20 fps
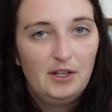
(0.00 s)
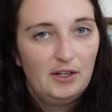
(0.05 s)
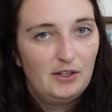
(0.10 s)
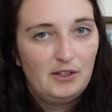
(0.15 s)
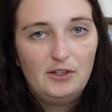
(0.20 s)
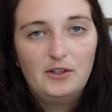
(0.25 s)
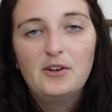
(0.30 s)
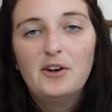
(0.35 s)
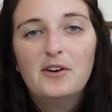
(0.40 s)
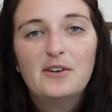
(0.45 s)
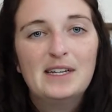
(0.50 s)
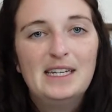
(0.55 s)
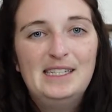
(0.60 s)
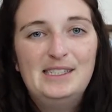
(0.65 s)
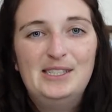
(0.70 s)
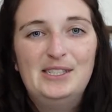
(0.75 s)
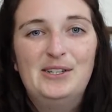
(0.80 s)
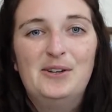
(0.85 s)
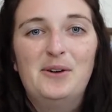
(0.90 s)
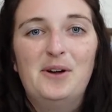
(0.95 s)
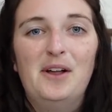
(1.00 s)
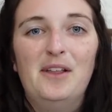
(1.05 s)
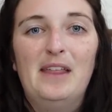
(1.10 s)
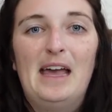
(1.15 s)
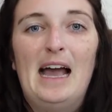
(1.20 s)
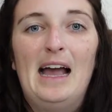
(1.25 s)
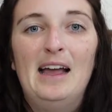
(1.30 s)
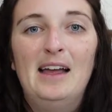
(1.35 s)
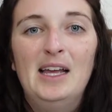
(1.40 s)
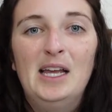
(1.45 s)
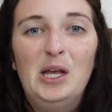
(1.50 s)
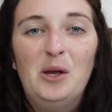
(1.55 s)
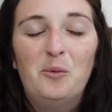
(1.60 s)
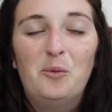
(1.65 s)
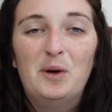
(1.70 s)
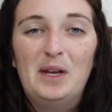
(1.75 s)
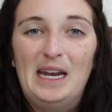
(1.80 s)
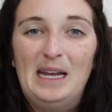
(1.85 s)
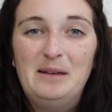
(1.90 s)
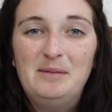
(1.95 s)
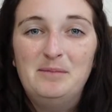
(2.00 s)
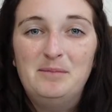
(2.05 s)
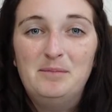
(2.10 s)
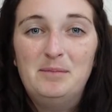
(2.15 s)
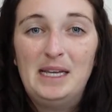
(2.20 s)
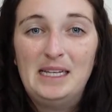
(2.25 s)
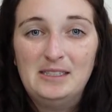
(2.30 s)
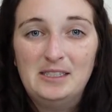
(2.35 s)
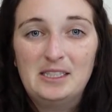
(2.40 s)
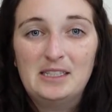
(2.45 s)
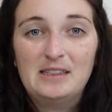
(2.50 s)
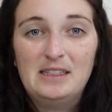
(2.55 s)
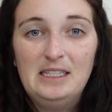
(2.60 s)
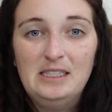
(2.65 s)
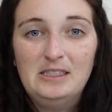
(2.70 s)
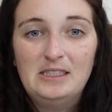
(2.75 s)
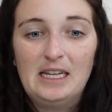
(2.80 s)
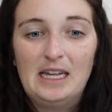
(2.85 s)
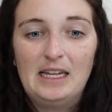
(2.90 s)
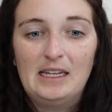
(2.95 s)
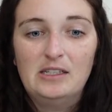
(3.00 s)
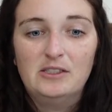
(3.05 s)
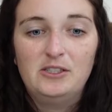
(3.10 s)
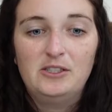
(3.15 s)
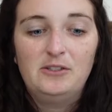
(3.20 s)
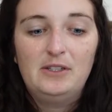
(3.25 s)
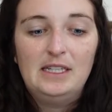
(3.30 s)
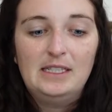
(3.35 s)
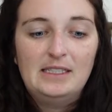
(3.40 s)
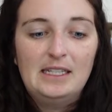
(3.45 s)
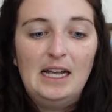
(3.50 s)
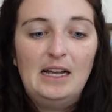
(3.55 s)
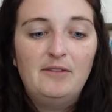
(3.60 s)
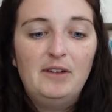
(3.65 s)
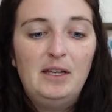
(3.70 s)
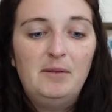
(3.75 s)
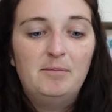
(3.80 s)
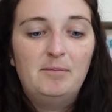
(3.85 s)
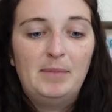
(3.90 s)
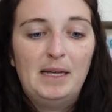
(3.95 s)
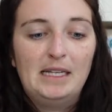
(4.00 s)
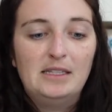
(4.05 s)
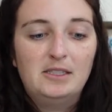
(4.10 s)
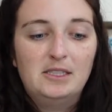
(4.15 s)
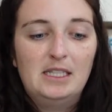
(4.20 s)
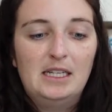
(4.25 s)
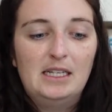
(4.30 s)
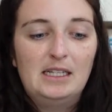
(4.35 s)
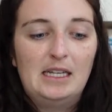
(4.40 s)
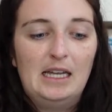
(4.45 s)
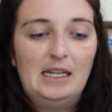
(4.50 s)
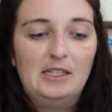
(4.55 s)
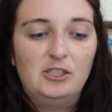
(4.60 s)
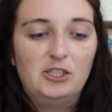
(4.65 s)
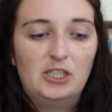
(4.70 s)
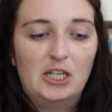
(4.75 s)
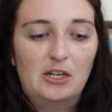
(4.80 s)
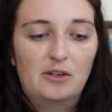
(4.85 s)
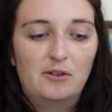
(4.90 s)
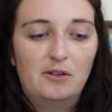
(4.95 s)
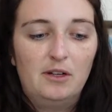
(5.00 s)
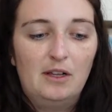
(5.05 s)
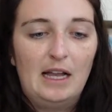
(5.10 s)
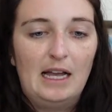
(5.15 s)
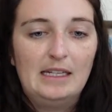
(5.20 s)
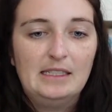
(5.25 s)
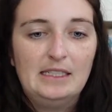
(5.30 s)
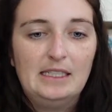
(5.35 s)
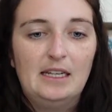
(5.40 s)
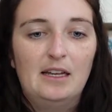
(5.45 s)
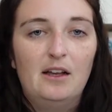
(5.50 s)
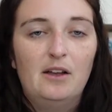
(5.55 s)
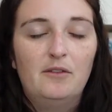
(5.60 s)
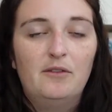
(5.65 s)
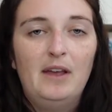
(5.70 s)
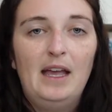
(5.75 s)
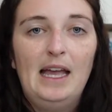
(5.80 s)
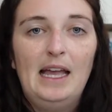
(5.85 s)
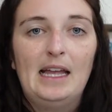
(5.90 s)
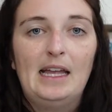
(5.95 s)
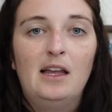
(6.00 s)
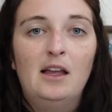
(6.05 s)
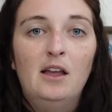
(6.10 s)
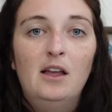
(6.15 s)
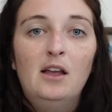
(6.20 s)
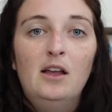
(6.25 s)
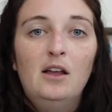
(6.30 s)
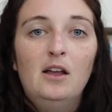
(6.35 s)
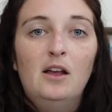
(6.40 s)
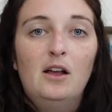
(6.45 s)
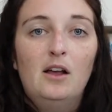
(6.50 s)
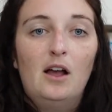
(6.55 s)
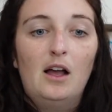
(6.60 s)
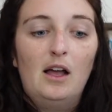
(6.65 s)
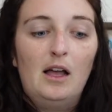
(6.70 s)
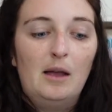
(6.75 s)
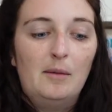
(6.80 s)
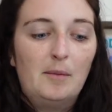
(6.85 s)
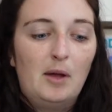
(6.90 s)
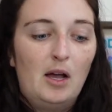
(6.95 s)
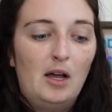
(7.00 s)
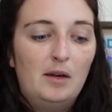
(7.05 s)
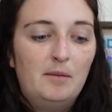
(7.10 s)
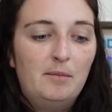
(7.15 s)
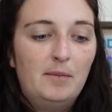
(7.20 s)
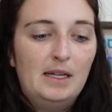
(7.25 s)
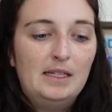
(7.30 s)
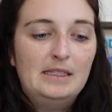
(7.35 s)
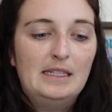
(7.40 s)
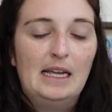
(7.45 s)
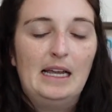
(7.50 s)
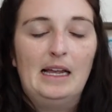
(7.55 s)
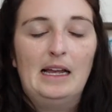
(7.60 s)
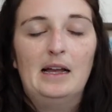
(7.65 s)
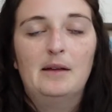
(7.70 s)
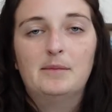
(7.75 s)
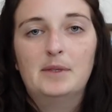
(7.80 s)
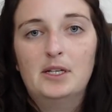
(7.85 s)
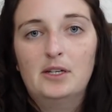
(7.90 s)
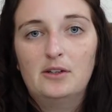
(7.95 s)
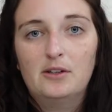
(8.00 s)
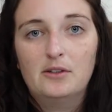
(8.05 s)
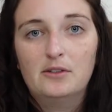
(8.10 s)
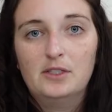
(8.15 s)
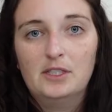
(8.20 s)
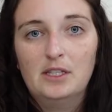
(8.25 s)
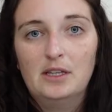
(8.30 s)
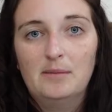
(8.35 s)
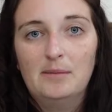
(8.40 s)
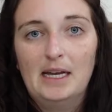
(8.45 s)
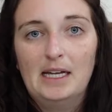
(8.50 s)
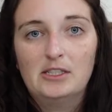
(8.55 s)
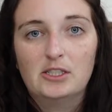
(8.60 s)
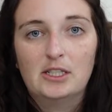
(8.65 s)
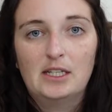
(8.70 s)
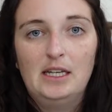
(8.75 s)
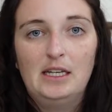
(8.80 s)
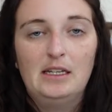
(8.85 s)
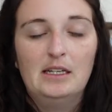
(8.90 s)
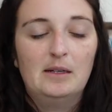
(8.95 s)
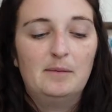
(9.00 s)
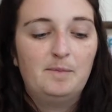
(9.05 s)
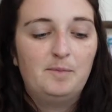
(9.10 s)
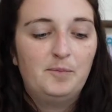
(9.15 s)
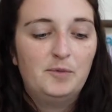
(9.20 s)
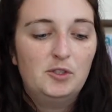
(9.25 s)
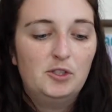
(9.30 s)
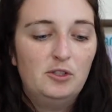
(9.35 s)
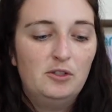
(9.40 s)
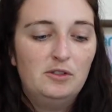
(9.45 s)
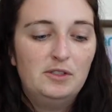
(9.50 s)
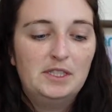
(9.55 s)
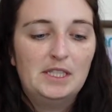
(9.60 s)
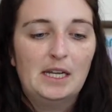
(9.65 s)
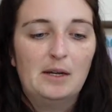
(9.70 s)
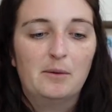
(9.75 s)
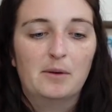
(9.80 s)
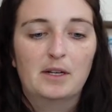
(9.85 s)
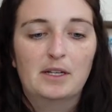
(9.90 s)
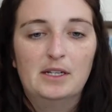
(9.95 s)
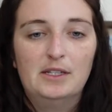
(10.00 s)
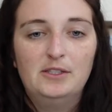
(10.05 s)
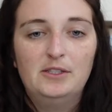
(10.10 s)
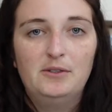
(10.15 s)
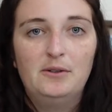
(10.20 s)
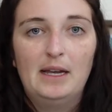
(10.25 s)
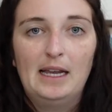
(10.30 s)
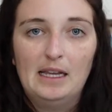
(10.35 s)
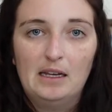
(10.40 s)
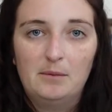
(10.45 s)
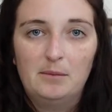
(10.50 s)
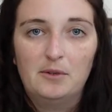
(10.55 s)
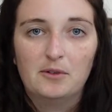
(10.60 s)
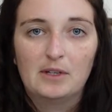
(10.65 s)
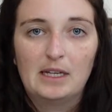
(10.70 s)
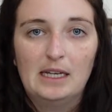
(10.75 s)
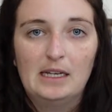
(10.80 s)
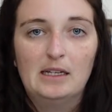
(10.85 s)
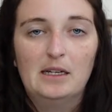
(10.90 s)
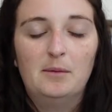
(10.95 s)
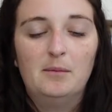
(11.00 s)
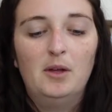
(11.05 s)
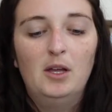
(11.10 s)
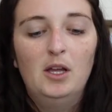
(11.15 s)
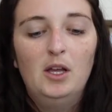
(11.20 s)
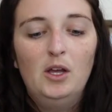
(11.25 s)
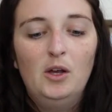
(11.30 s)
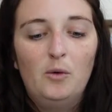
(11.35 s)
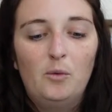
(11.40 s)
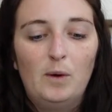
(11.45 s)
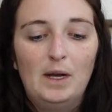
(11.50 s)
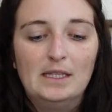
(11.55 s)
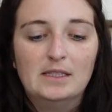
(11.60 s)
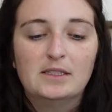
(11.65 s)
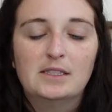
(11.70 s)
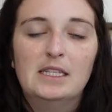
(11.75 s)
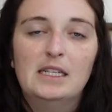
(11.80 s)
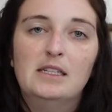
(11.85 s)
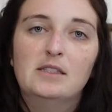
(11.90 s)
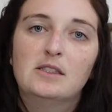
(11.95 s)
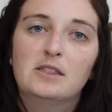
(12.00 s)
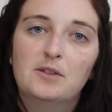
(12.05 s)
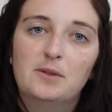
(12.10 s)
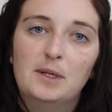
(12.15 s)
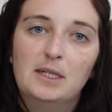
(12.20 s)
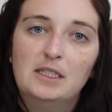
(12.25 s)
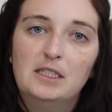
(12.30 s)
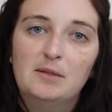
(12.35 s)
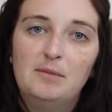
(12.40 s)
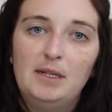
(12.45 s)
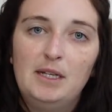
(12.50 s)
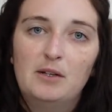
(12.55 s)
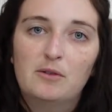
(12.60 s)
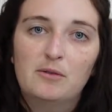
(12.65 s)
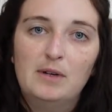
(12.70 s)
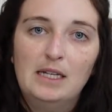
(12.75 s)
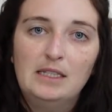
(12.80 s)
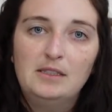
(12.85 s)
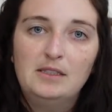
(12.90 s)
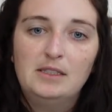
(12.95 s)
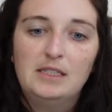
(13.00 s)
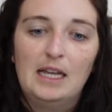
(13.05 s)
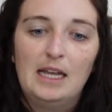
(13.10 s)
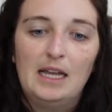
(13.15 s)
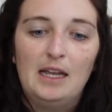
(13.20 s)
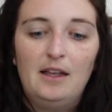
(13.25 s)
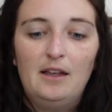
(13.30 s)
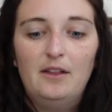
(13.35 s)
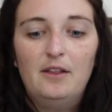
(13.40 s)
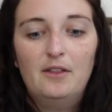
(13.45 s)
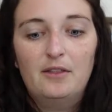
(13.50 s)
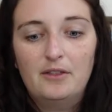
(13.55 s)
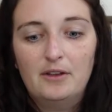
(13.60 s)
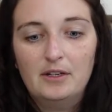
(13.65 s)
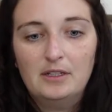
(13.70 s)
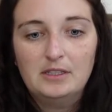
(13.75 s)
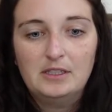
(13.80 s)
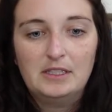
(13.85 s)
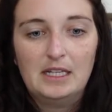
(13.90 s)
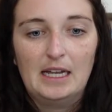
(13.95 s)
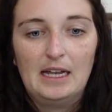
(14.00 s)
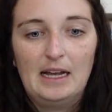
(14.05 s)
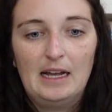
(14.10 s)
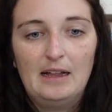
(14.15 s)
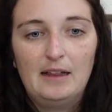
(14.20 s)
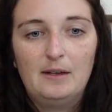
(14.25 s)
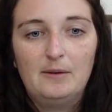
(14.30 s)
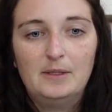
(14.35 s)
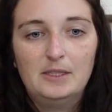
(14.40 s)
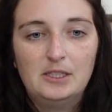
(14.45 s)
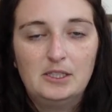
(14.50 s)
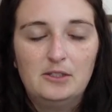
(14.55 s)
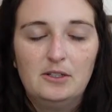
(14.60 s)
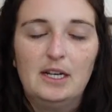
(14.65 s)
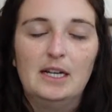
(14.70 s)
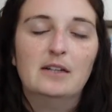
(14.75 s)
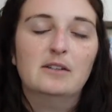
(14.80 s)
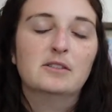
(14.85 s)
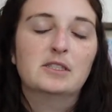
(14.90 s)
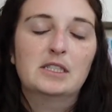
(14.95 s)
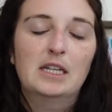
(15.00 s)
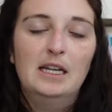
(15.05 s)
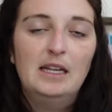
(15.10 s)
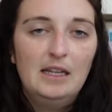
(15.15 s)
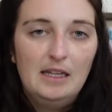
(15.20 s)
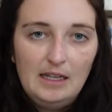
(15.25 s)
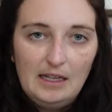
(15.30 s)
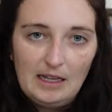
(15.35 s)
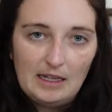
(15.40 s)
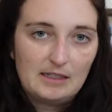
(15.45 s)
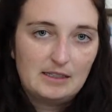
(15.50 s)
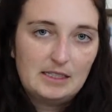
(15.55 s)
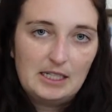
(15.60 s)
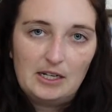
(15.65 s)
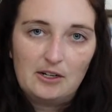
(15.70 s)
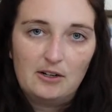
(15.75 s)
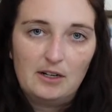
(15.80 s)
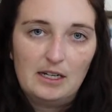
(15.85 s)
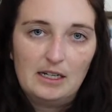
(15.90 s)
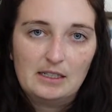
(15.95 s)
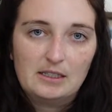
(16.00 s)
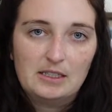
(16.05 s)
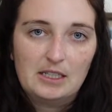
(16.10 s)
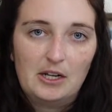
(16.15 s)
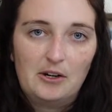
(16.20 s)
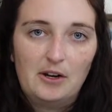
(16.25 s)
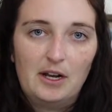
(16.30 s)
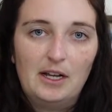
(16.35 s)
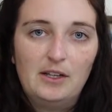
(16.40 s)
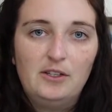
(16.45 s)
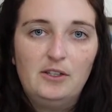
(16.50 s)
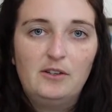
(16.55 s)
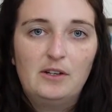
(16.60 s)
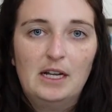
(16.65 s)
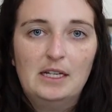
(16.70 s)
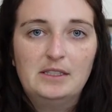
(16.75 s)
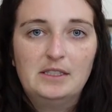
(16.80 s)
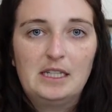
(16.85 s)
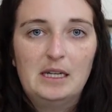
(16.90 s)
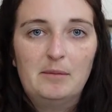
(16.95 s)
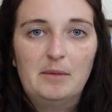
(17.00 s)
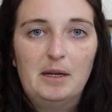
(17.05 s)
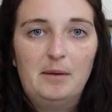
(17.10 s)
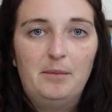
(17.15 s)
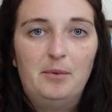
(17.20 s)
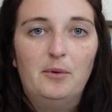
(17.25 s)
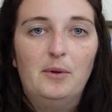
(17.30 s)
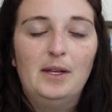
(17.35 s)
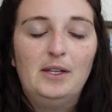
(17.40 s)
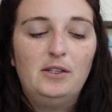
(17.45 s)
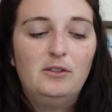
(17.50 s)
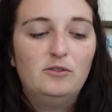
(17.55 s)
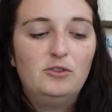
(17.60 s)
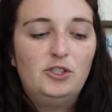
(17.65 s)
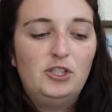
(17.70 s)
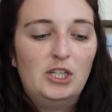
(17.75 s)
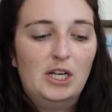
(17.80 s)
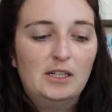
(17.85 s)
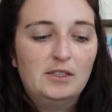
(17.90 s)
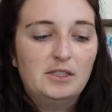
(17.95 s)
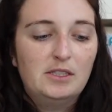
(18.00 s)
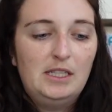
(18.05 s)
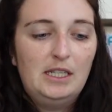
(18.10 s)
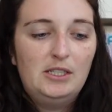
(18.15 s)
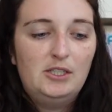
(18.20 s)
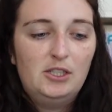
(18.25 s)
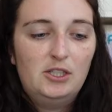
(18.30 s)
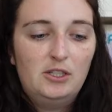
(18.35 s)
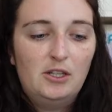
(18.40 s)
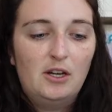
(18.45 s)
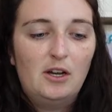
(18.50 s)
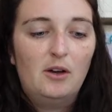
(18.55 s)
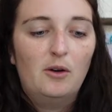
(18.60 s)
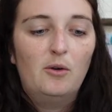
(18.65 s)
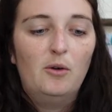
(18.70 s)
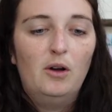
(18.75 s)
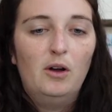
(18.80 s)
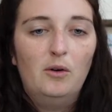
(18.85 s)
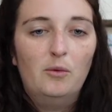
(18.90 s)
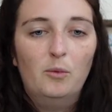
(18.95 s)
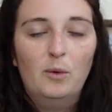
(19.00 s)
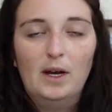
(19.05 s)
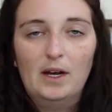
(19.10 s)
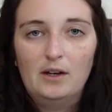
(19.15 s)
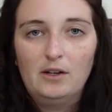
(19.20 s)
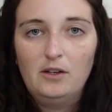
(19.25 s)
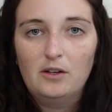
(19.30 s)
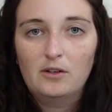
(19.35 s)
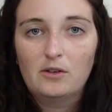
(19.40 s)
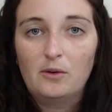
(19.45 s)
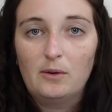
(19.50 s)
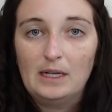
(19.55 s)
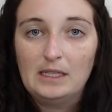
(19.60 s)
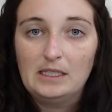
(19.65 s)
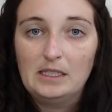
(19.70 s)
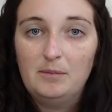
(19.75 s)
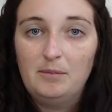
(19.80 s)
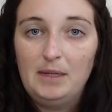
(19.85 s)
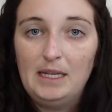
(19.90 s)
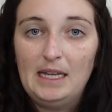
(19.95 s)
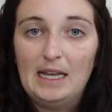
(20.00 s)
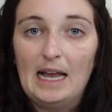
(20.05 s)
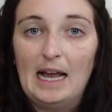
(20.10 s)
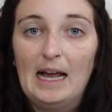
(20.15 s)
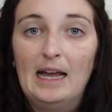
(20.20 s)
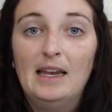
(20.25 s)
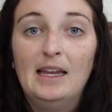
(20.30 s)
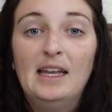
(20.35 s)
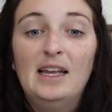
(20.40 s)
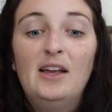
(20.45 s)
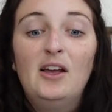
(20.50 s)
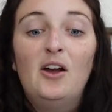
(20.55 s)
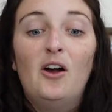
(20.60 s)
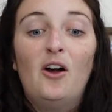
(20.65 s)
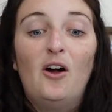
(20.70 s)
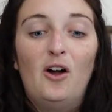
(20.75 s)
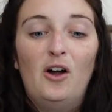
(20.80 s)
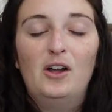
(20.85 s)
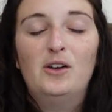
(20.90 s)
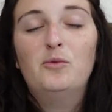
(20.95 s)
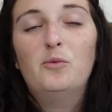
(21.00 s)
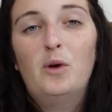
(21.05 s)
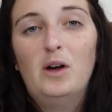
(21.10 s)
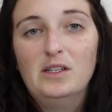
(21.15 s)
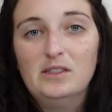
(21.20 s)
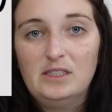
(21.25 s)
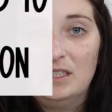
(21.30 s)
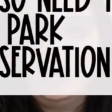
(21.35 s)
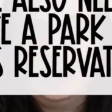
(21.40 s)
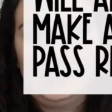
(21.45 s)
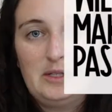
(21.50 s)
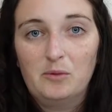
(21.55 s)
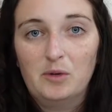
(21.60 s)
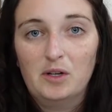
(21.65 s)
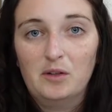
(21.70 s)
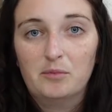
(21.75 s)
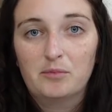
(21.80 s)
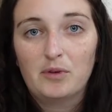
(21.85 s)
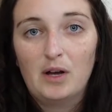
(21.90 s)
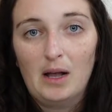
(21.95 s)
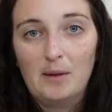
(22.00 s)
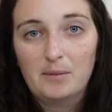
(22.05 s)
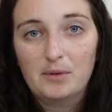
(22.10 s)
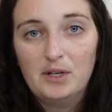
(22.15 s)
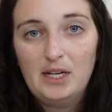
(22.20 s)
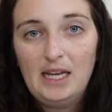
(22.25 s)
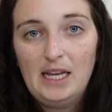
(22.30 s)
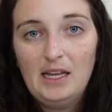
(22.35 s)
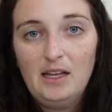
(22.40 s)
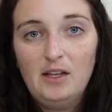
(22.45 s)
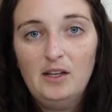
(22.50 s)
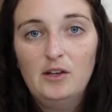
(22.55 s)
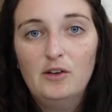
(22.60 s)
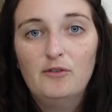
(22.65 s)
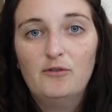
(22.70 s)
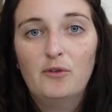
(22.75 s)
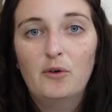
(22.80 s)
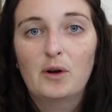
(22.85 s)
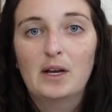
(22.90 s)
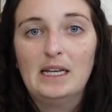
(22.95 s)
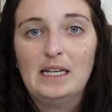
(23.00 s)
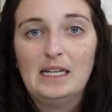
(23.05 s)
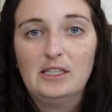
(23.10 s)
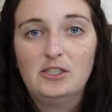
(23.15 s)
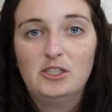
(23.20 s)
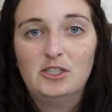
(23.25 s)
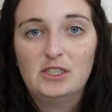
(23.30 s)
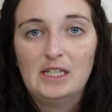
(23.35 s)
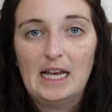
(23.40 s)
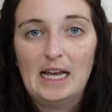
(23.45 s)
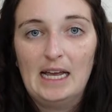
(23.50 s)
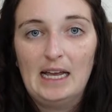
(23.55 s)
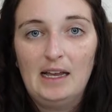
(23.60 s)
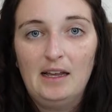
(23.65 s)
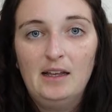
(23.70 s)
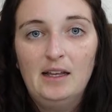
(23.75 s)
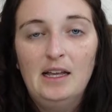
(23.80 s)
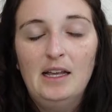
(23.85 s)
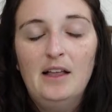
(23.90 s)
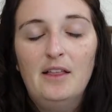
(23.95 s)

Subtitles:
You don't need to know all that. What I'm basically saying is you need to have a basic and general idea of, hey, on Monday, I'm going to go to the Magic Kingdom. Tuesday, we're going to do Animal Kingdom. Wednesday is going to be a rest day. Thursday, Hollywood Studios, etc., etc. You guys get my point. You just need to know where you're going to be at on Walt Disney World property for each day.